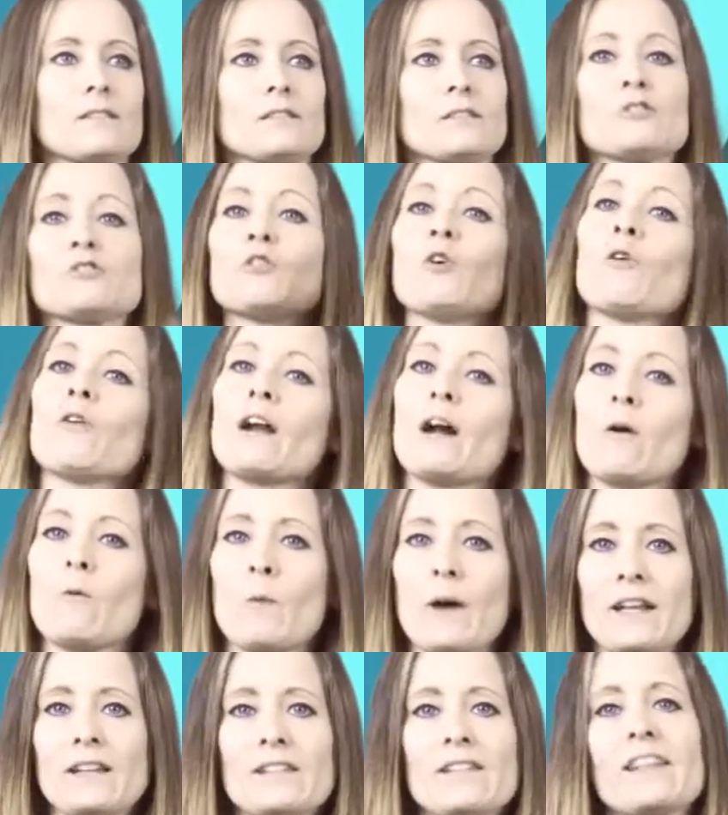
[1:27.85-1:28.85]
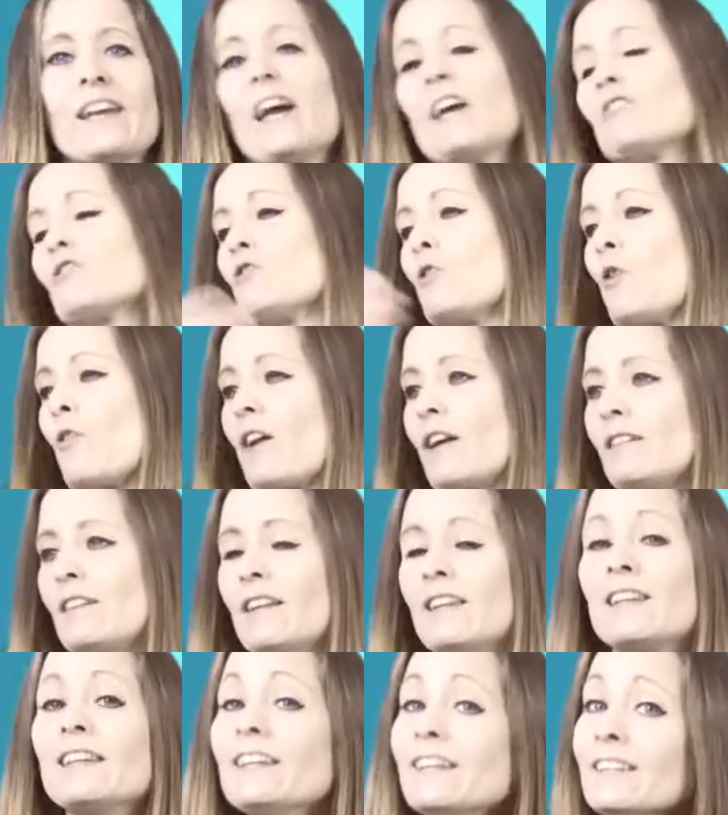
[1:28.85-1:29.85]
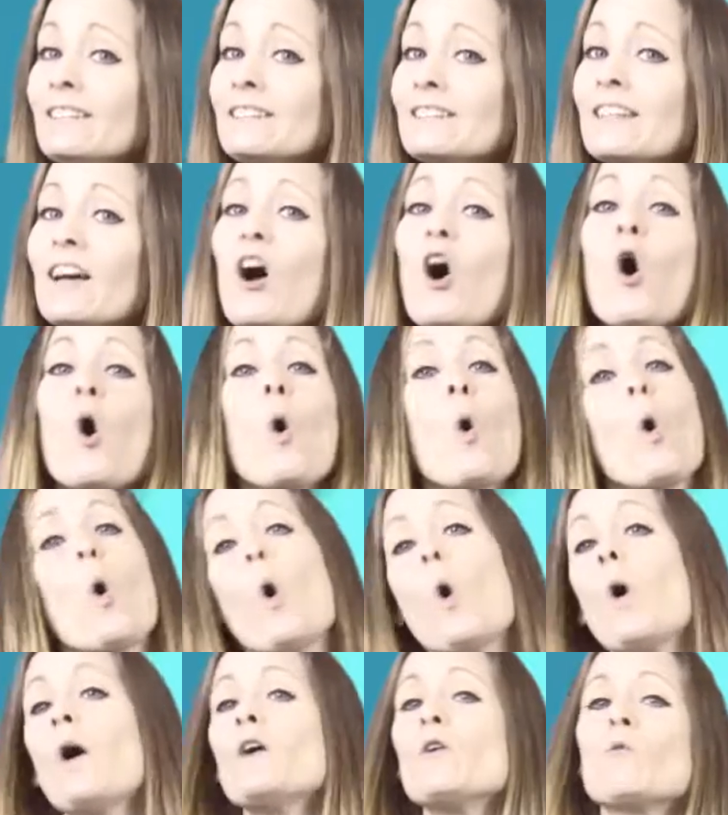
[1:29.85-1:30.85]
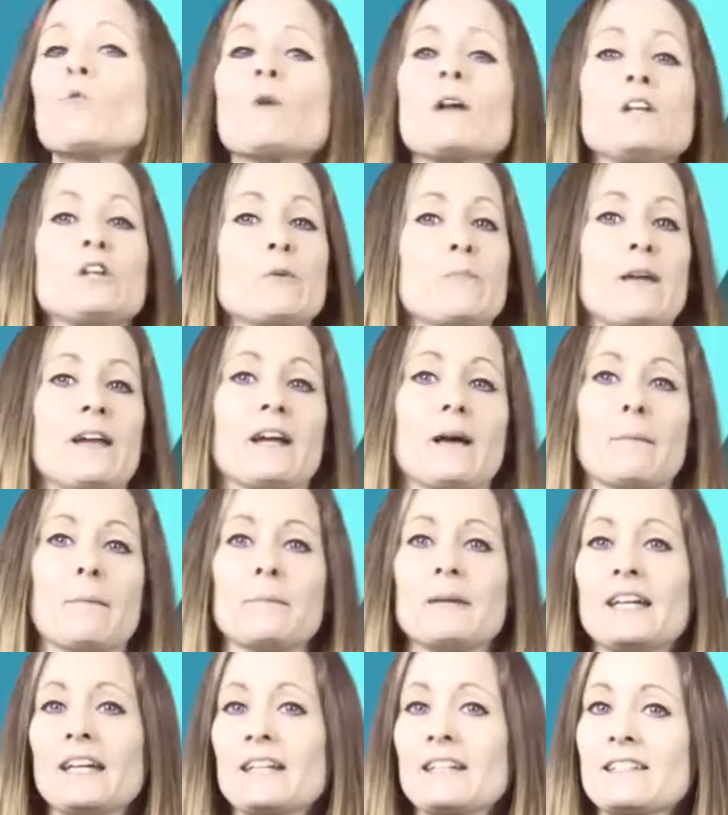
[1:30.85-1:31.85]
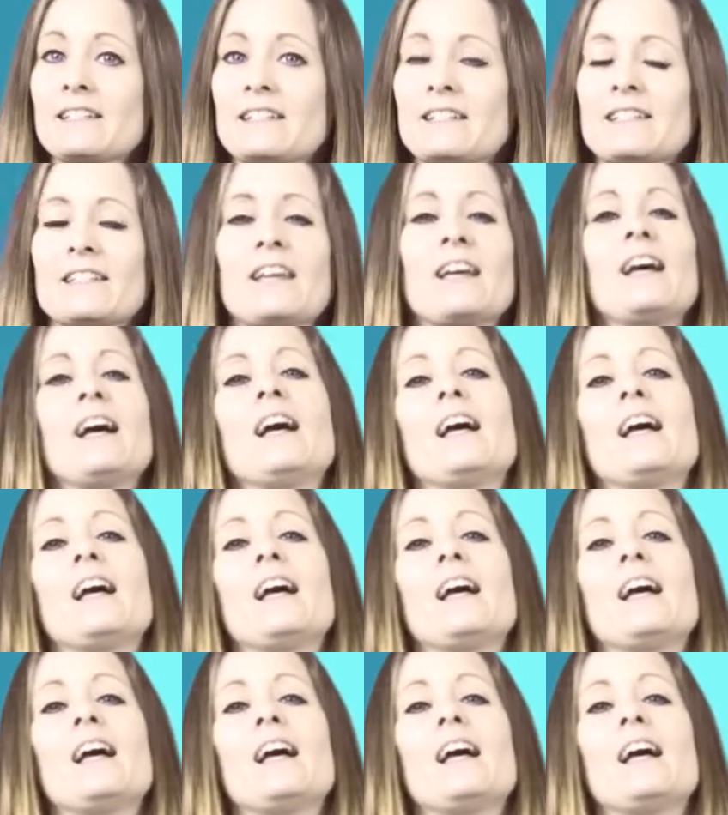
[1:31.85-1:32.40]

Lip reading: Zora went there, Zora did this? Or will you make a mix?